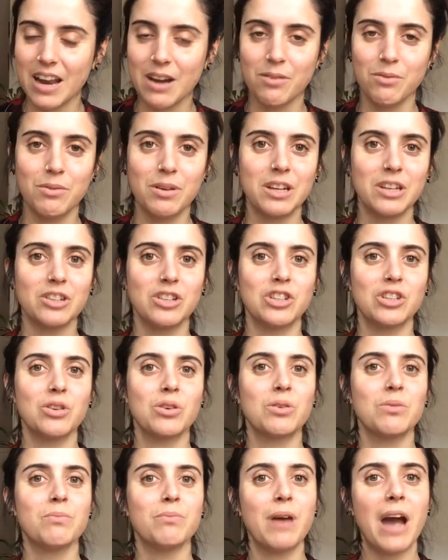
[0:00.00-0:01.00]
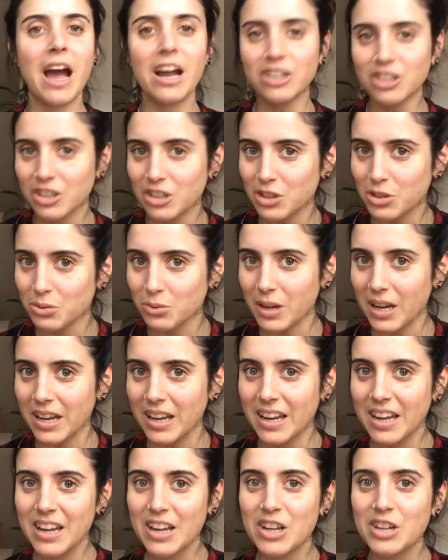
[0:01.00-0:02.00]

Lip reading: and we can show compassion to it